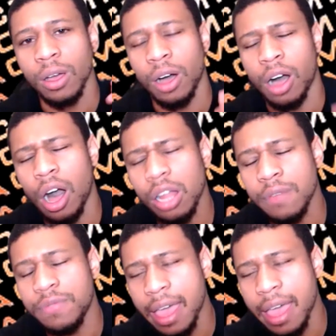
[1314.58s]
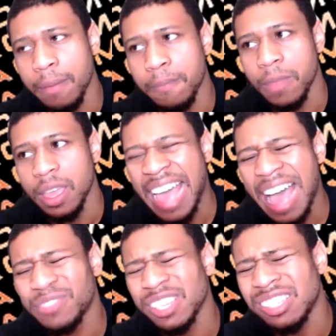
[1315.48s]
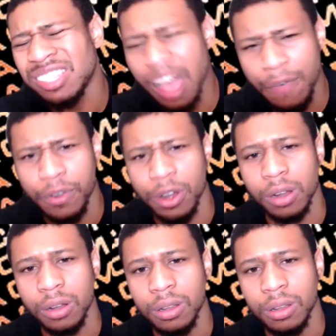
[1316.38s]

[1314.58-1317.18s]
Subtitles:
All of them have to suffer